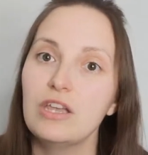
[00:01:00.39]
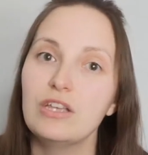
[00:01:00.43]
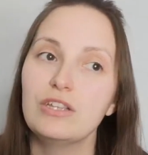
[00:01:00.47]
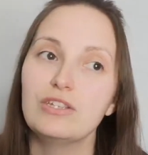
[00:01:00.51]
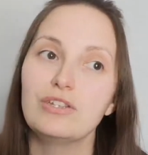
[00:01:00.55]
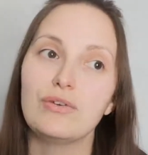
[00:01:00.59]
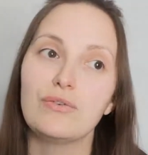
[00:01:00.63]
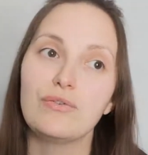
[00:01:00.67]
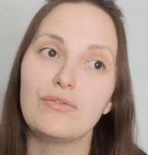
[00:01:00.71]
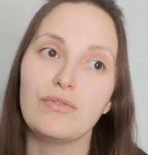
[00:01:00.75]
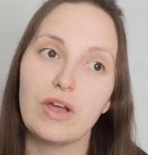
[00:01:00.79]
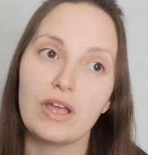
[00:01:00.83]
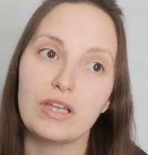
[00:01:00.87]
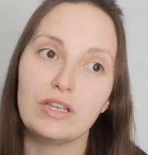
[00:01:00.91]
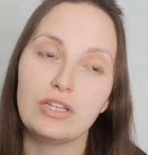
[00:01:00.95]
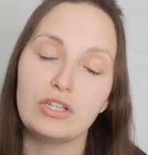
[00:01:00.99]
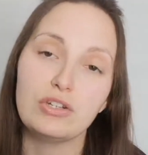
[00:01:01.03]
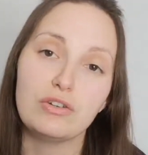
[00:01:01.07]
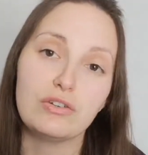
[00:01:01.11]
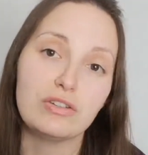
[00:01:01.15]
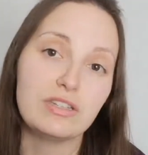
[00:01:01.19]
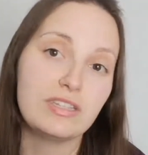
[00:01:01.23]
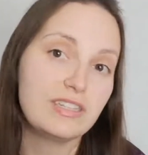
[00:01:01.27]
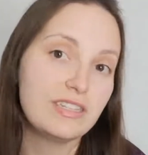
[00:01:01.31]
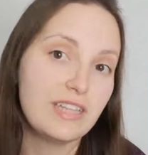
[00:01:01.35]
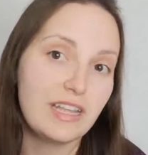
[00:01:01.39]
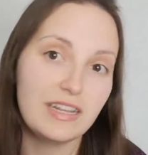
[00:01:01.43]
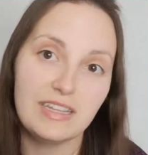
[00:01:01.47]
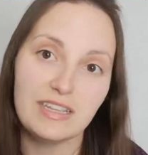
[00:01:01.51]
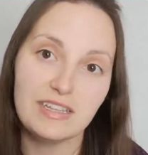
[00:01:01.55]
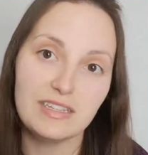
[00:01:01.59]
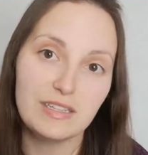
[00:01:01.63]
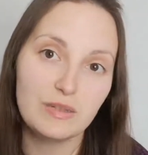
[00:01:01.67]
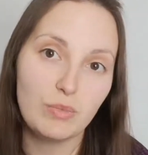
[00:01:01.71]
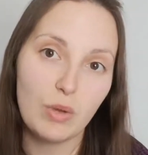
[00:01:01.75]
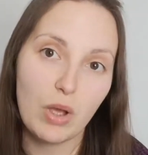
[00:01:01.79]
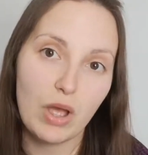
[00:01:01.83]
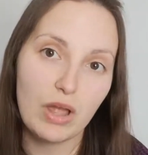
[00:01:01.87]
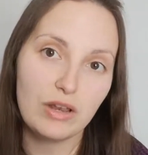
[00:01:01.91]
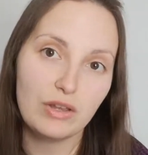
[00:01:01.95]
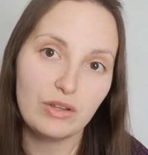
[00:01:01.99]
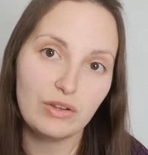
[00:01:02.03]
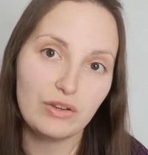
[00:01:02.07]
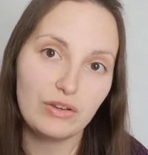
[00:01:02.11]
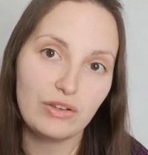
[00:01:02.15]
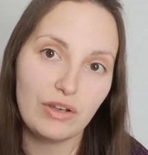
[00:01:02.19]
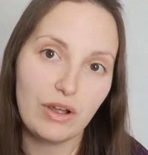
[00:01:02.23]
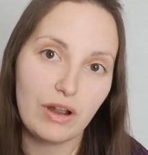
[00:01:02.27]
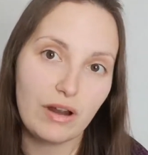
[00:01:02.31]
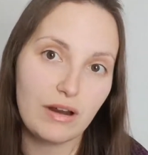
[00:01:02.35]
So find your sunniest spot in
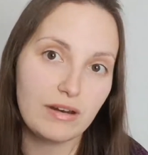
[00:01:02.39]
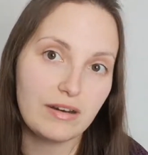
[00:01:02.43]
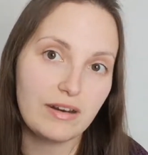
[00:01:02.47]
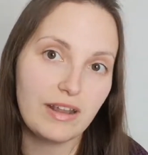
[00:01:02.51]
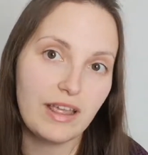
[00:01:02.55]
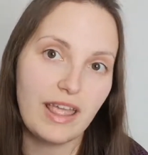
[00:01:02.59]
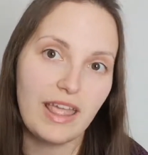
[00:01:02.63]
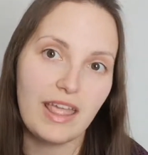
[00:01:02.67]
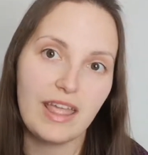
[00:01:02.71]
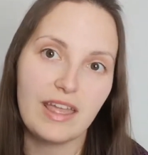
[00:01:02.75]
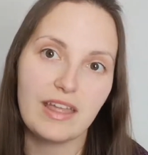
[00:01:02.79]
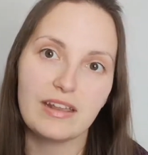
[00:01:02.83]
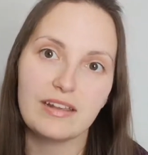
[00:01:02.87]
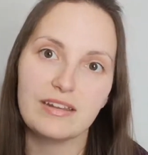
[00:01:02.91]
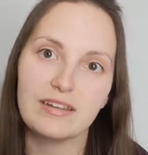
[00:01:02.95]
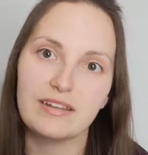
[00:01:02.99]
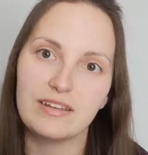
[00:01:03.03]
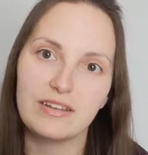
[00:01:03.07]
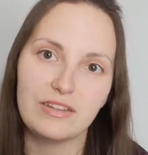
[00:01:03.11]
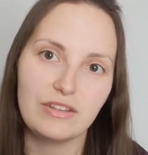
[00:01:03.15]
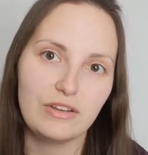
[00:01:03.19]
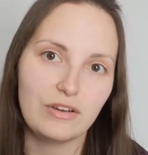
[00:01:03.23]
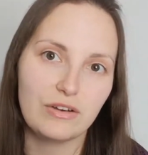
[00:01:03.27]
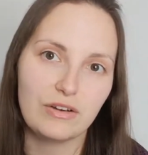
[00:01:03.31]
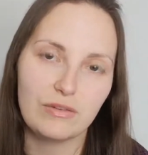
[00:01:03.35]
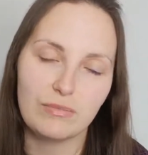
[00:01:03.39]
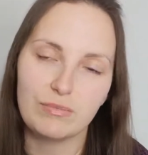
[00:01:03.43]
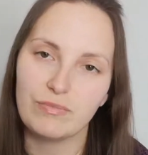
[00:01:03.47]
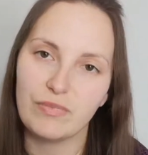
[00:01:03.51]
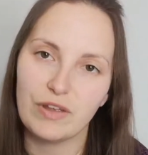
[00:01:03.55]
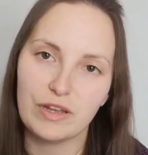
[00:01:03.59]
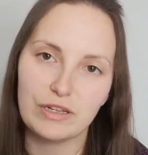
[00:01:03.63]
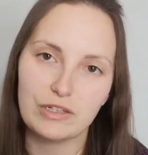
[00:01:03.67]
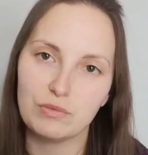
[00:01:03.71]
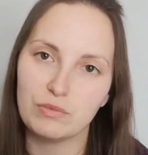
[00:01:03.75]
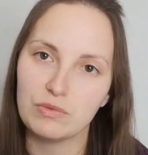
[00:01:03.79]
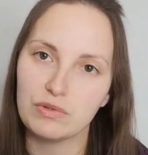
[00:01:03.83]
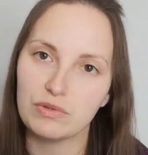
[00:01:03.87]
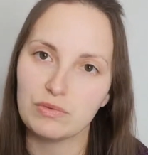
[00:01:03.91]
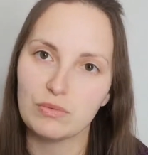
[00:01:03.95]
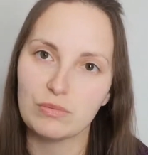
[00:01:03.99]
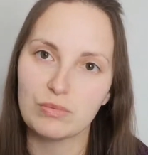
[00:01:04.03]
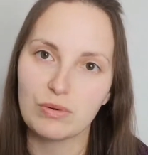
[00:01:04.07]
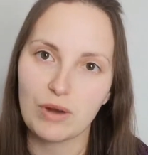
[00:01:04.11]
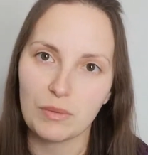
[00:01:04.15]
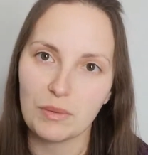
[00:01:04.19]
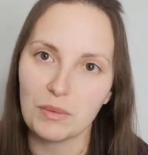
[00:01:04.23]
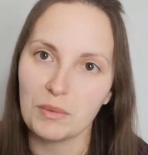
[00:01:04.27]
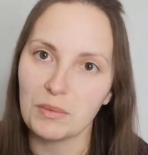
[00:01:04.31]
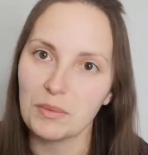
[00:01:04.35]
your yard and your vegetables will
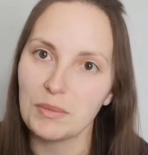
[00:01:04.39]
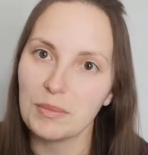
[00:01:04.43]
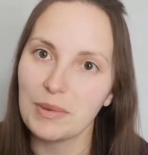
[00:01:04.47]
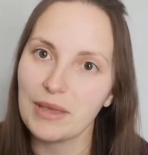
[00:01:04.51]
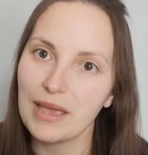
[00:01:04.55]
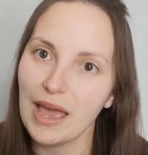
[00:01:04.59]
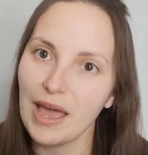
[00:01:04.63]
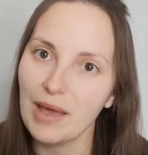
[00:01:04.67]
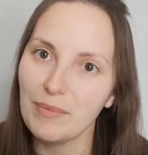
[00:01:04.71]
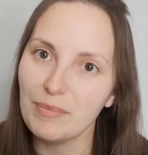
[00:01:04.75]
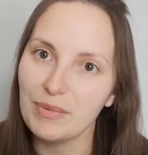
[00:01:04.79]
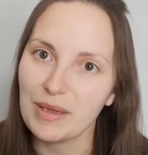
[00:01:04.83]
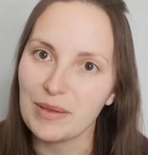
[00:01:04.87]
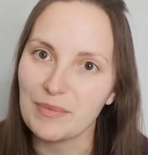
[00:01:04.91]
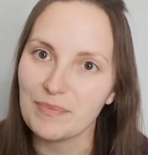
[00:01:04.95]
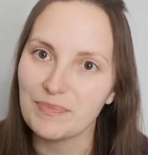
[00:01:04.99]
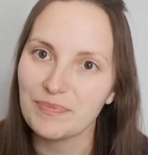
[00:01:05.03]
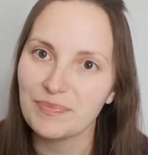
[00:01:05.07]
probably be happy.